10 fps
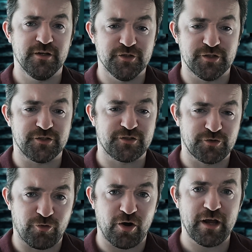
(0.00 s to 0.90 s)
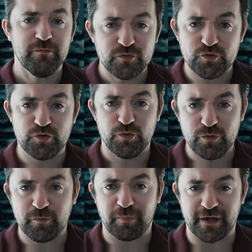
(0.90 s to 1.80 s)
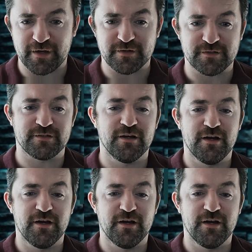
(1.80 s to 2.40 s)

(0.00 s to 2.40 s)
describes to the players